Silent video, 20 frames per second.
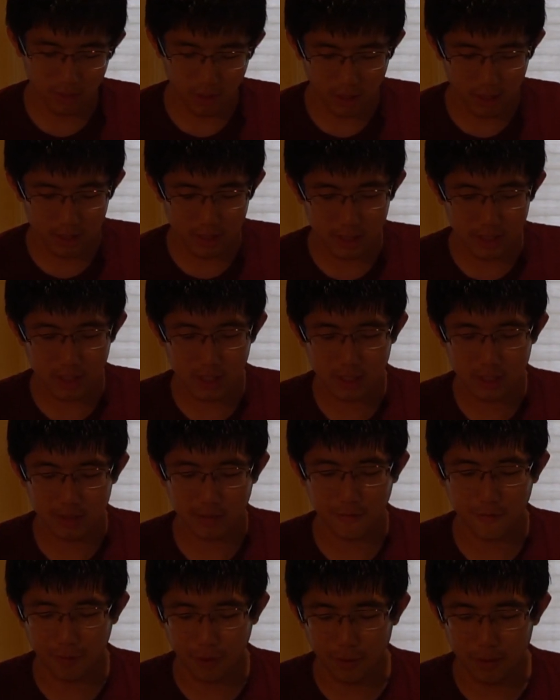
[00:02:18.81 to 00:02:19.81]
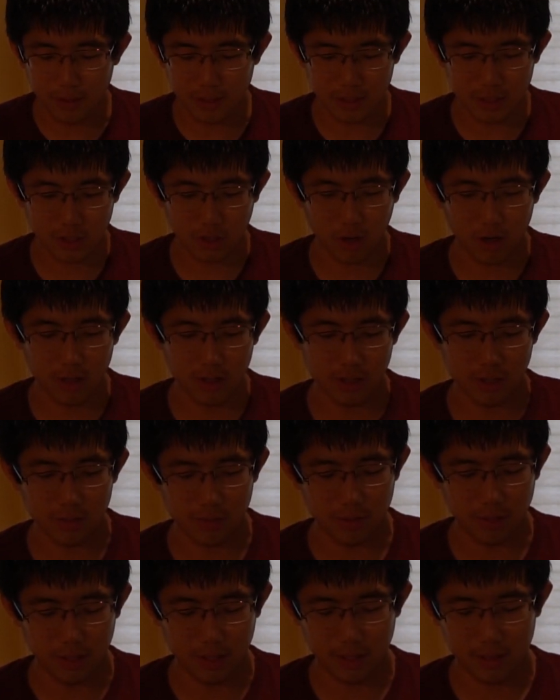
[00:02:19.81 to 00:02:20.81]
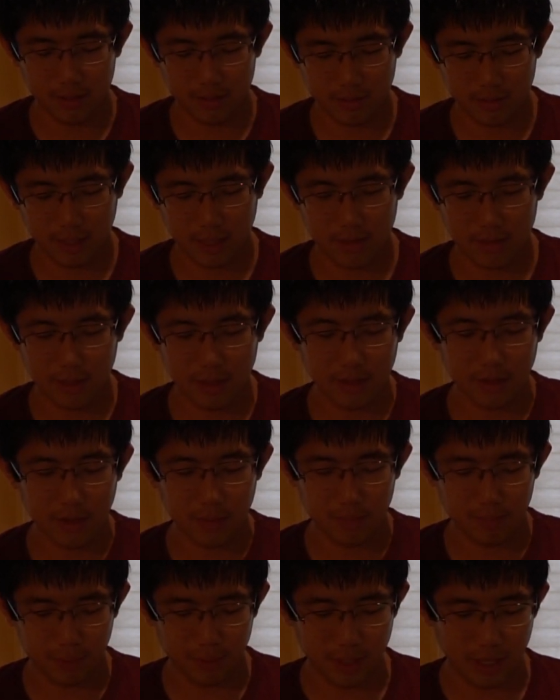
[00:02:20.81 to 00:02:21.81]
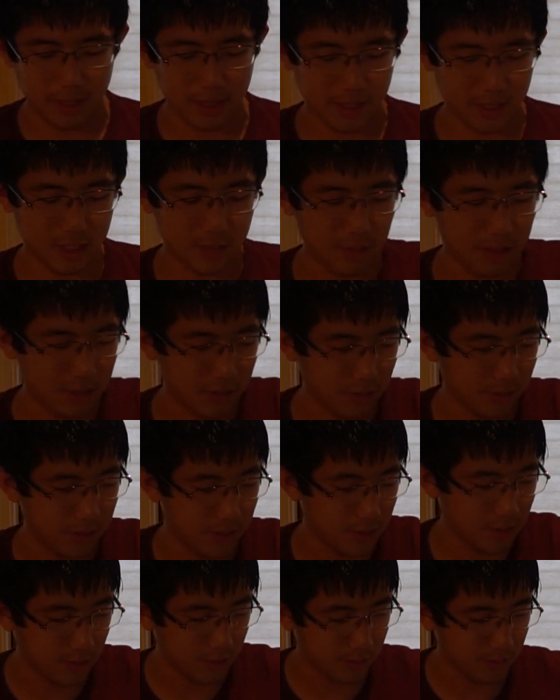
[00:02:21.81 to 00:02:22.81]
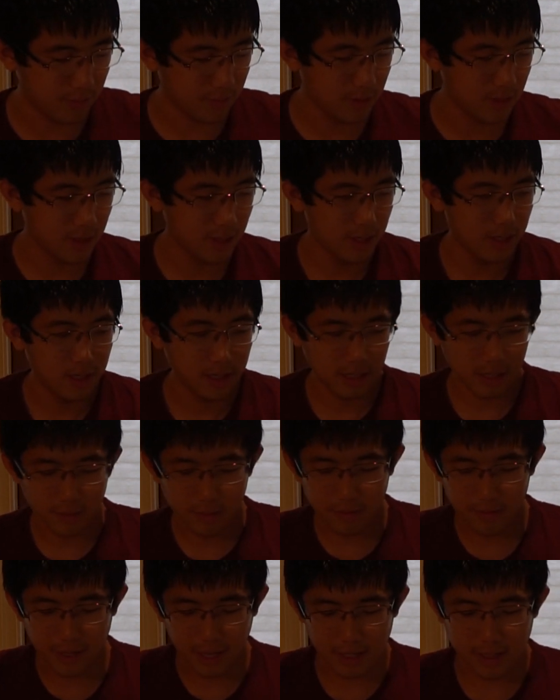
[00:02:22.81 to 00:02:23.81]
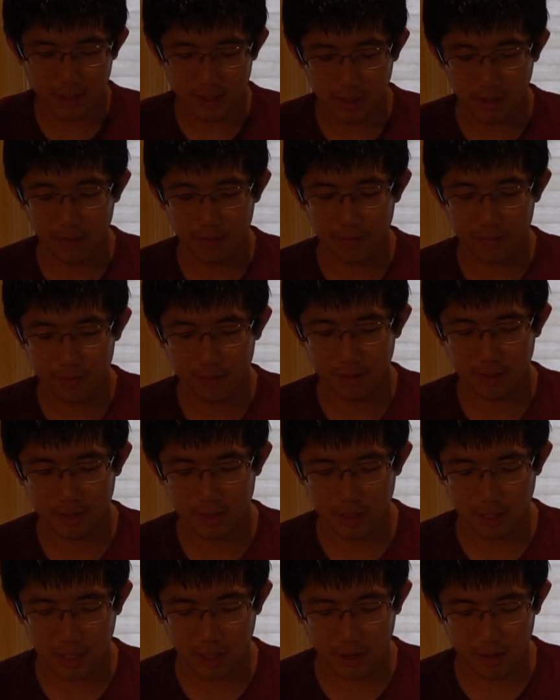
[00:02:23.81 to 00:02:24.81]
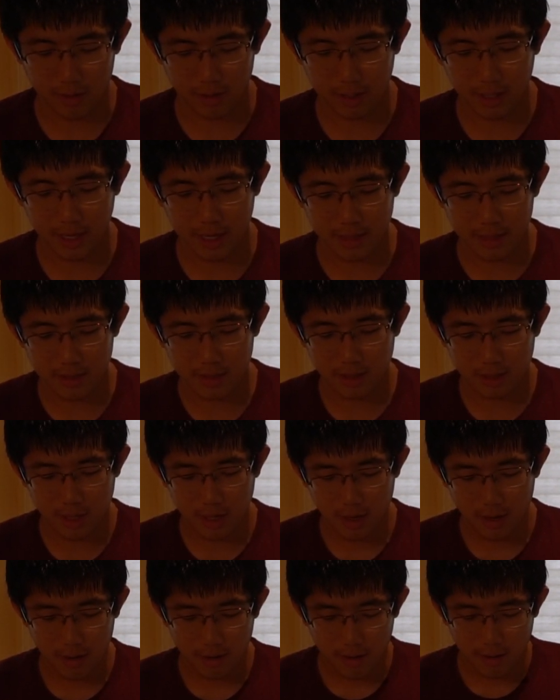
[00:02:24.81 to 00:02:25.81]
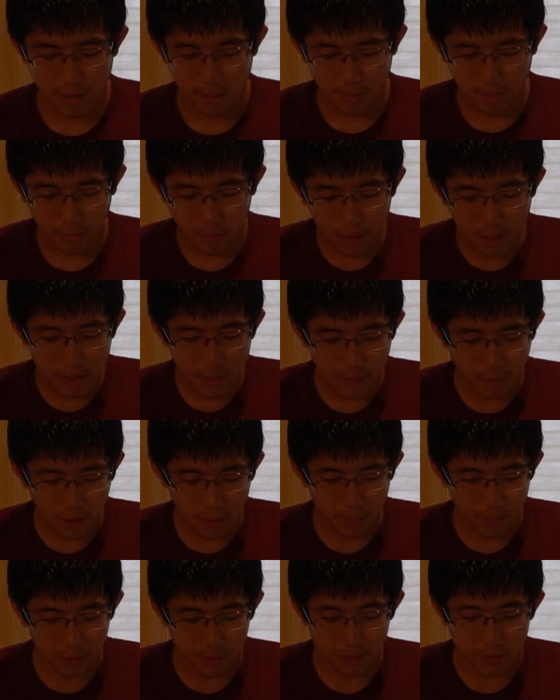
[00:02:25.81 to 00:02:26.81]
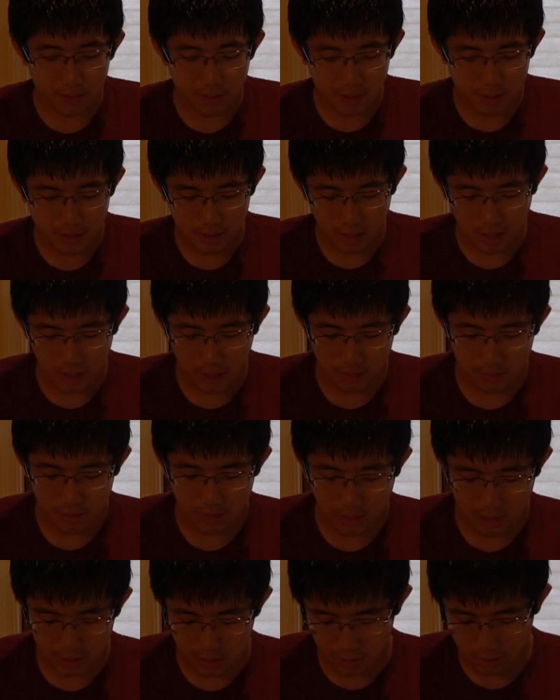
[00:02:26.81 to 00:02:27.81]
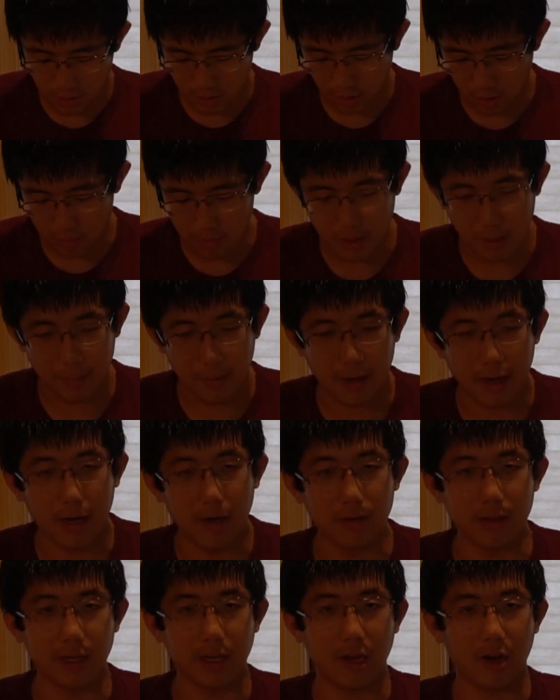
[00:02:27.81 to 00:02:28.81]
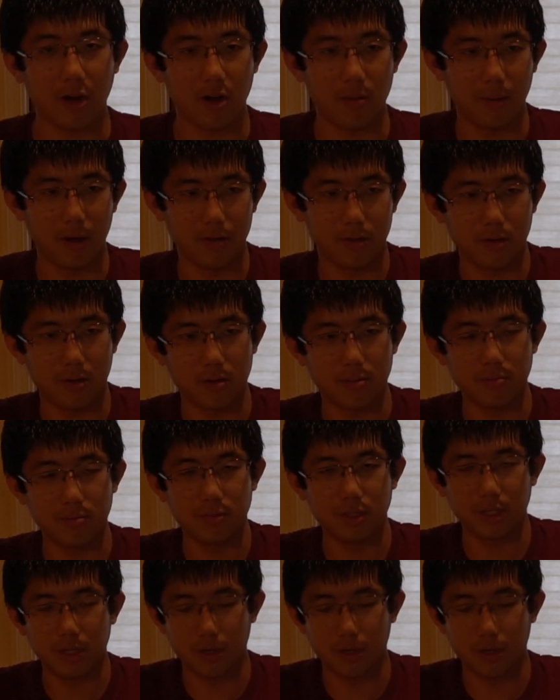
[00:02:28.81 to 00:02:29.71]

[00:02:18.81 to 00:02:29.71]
honestly just the phone and the charger, really. I don't think they could put anything special in, so get rid of that stuff. You can see here the case, pretty well built. So that shows a little bit about how they care about their,